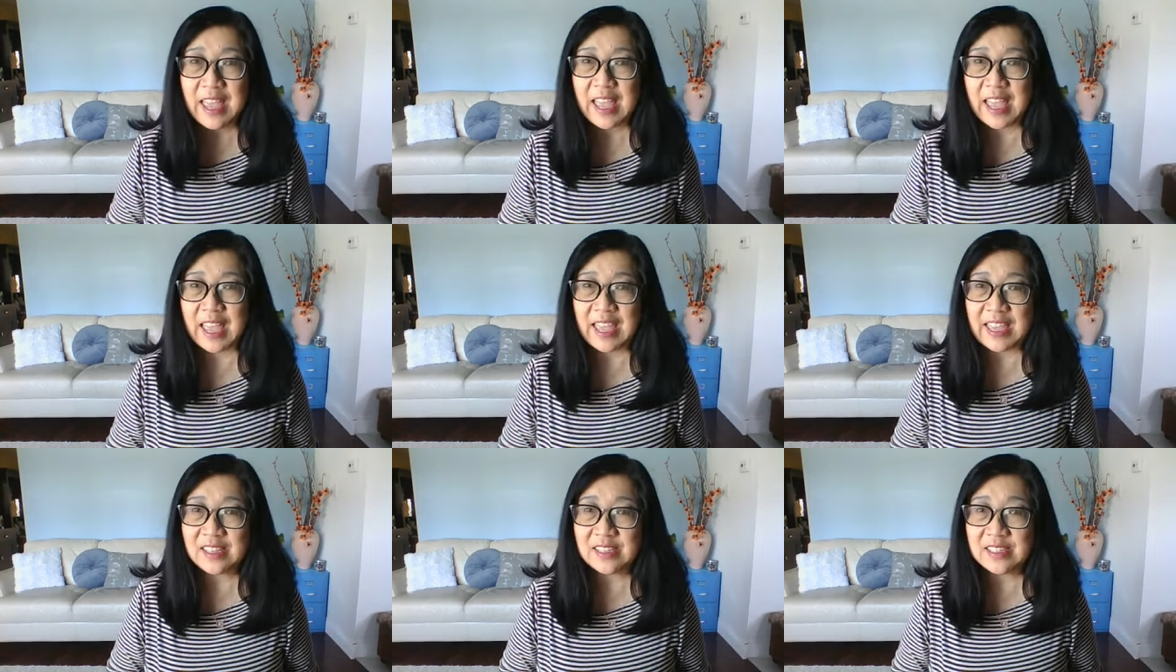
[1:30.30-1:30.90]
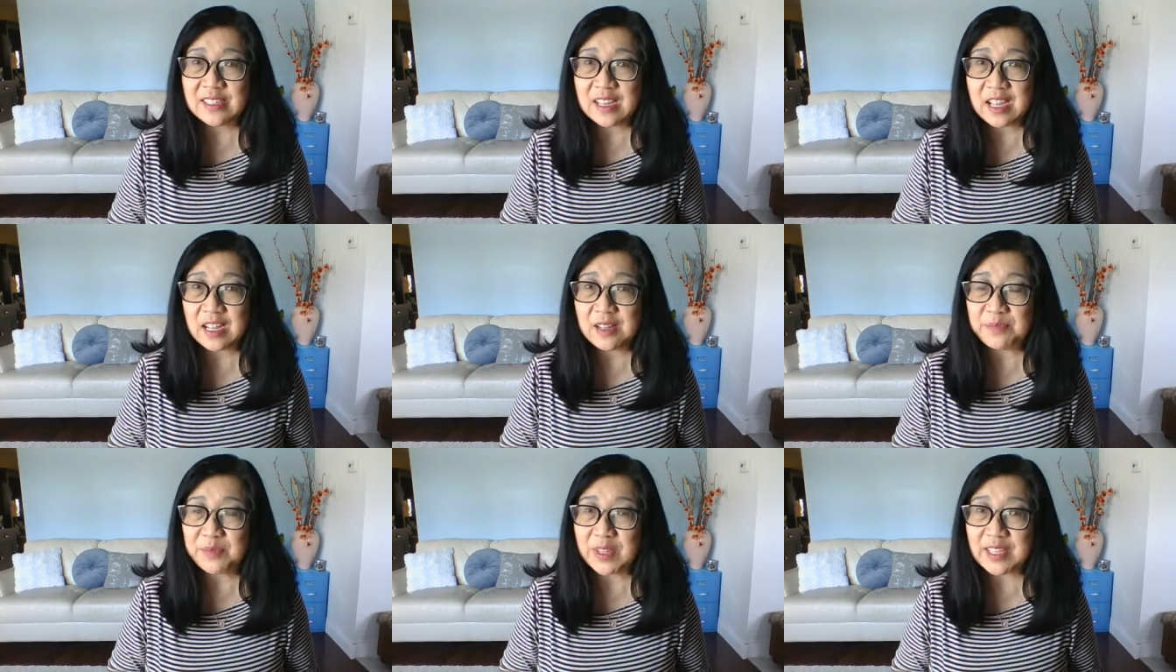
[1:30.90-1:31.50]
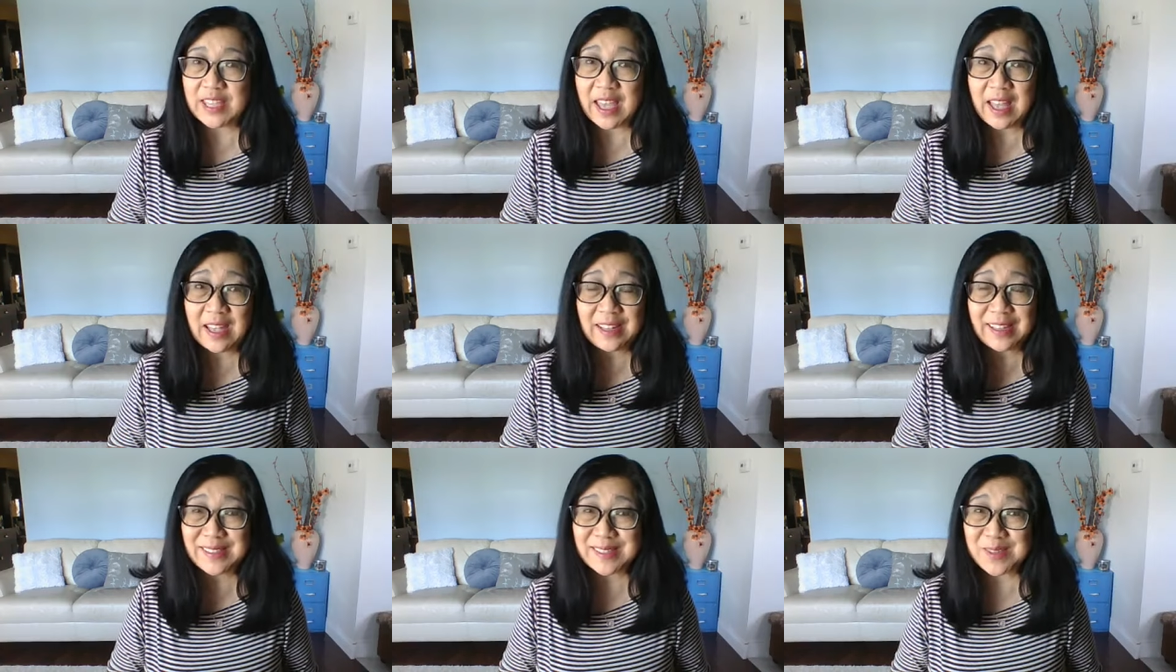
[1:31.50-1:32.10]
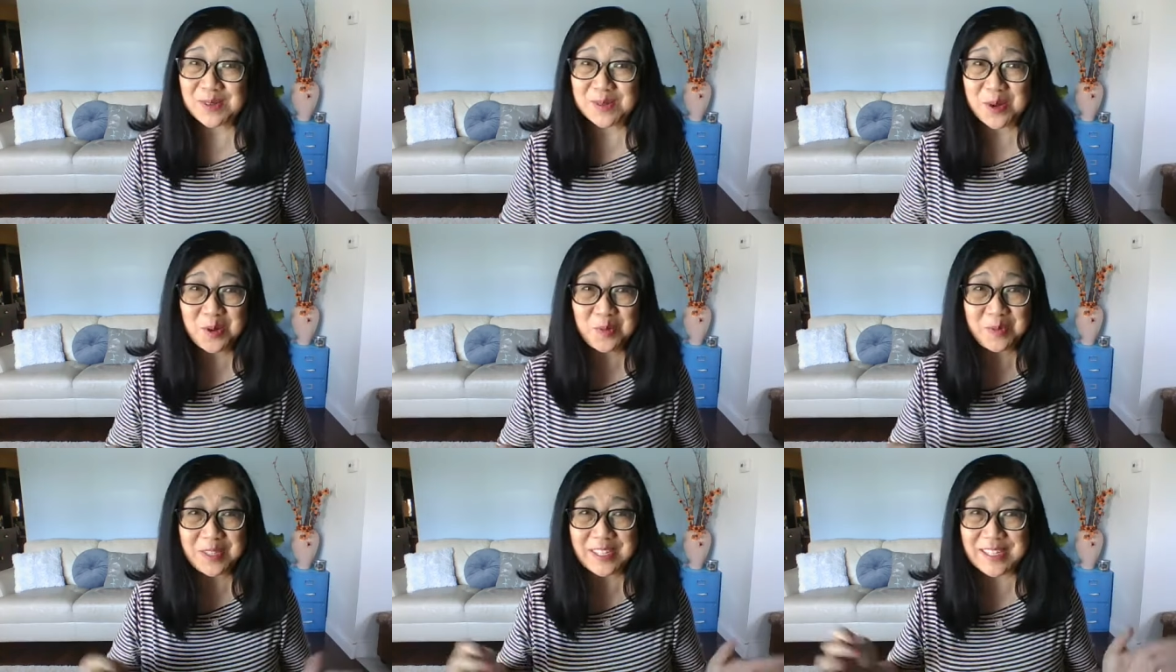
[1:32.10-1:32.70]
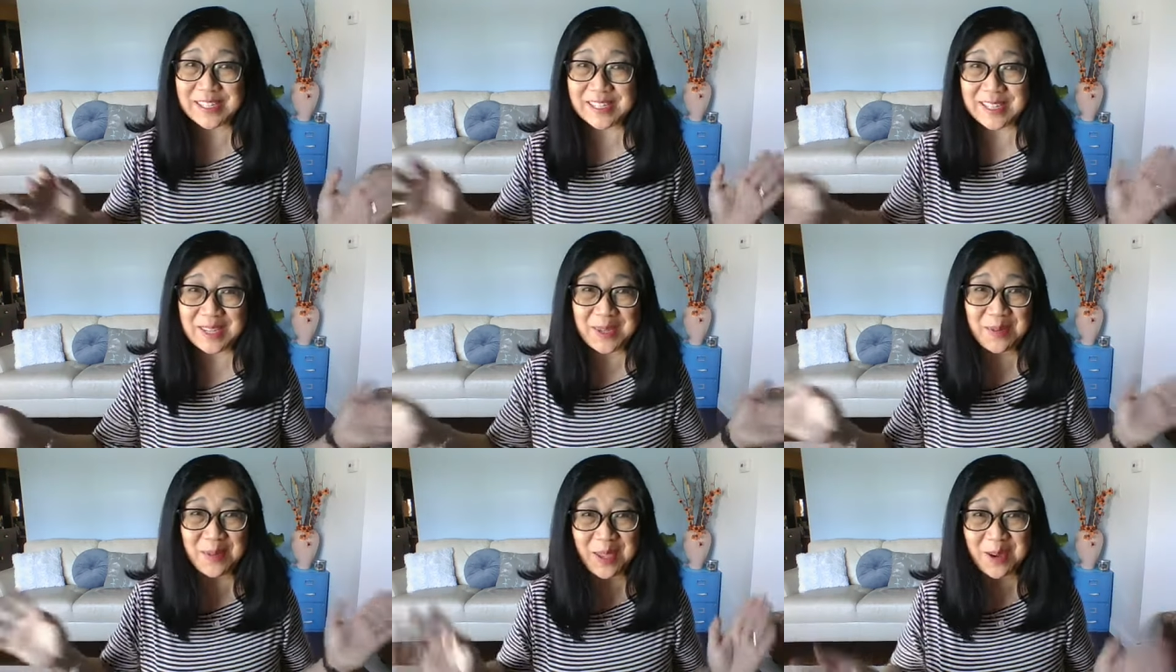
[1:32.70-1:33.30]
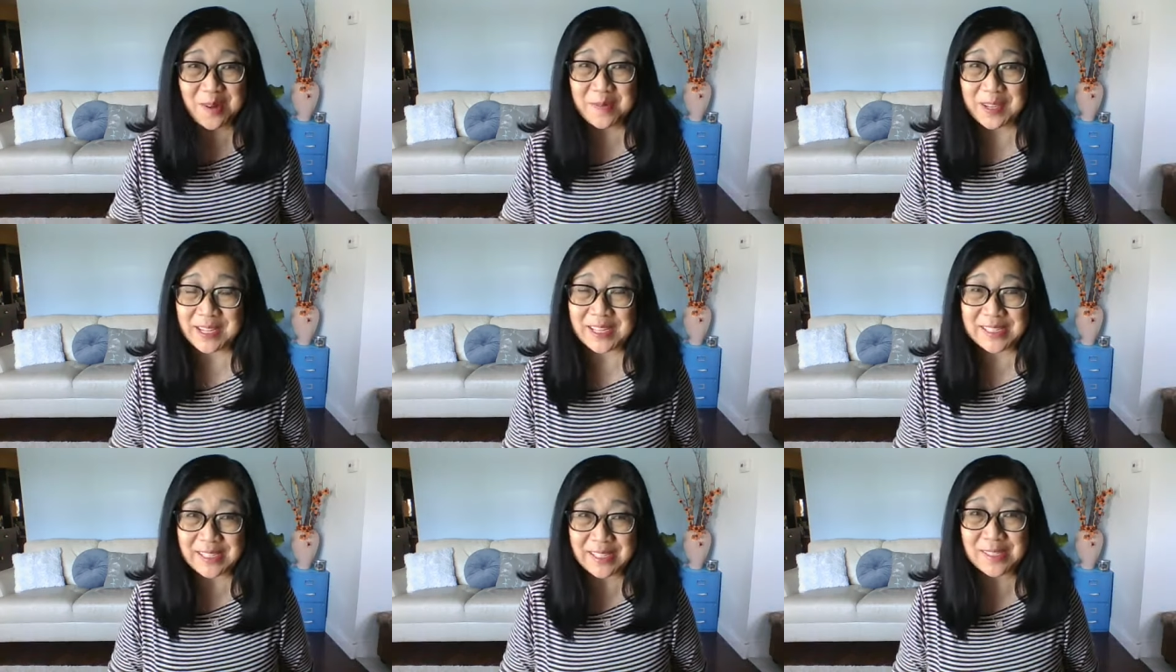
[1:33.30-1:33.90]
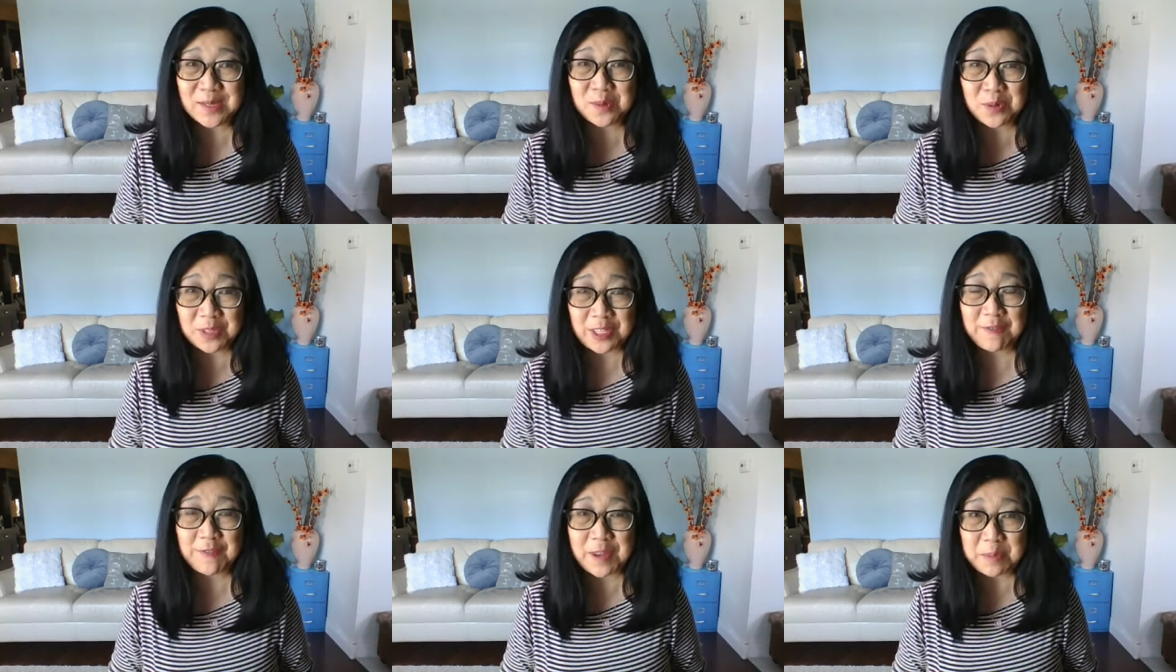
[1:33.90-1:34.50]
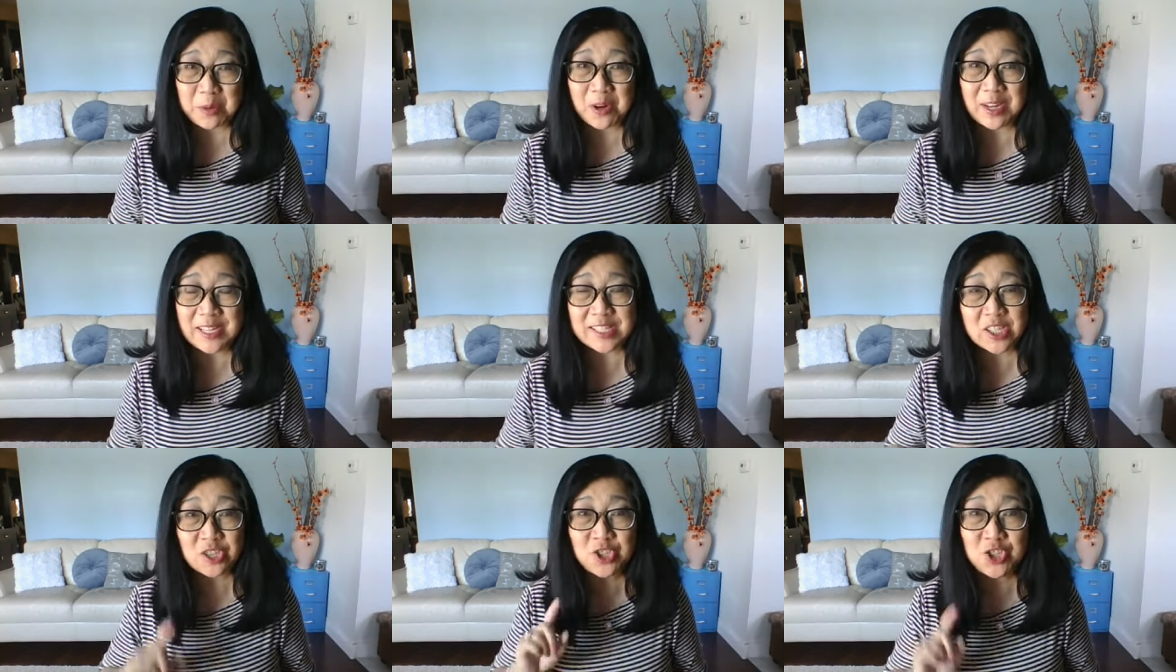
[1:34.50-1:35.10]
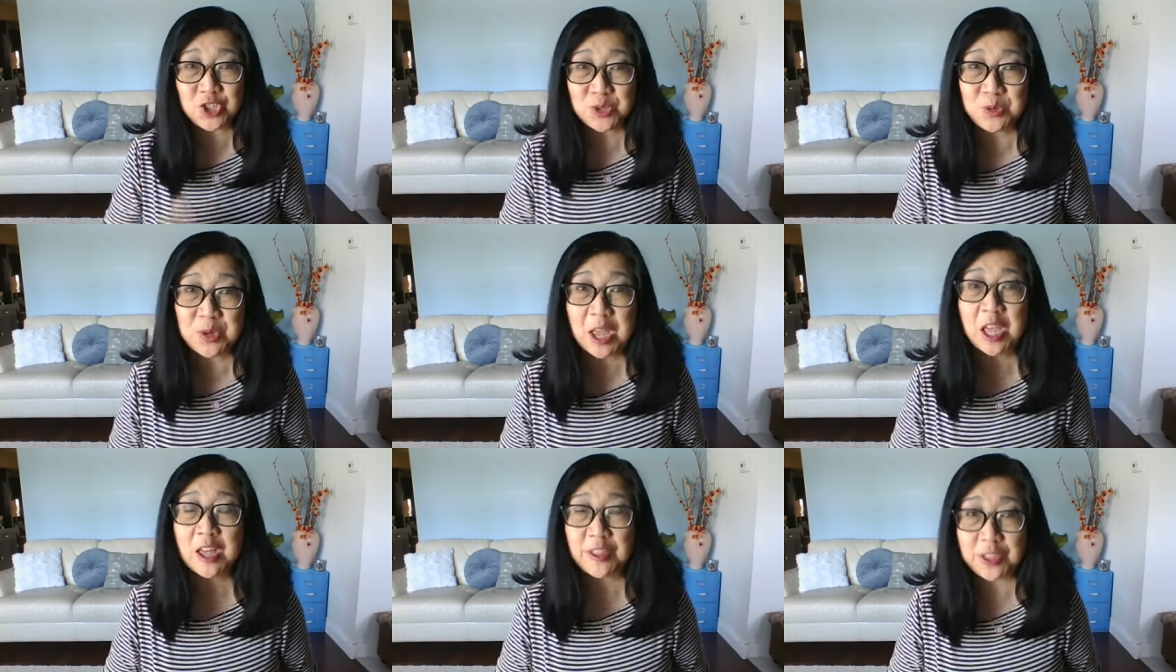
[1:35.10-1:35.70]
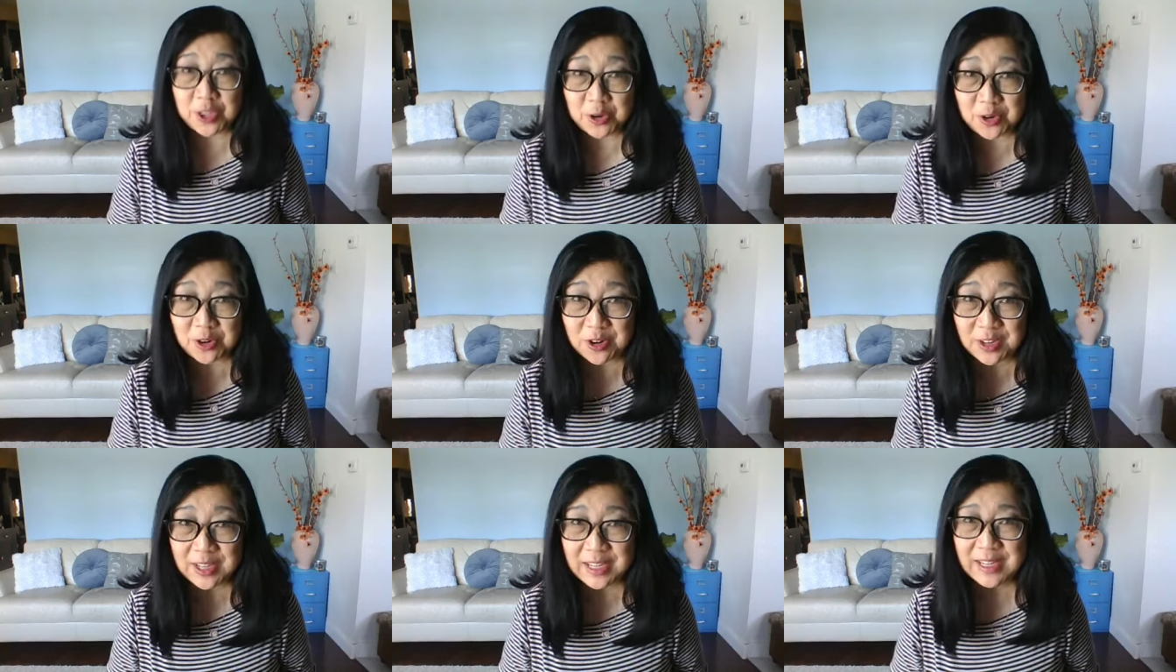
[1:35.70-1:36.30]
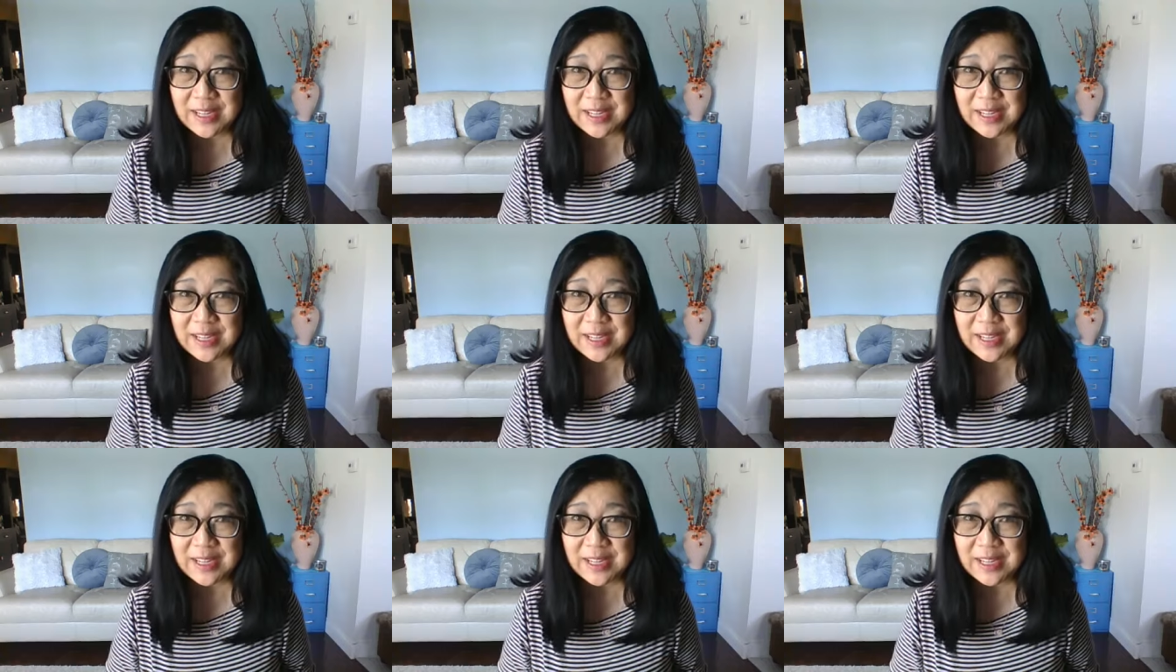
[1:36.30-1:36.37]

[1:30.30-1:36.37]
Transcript: And um, yeah, let's hope to see you there because it's a really fun party. It's on June 3rd.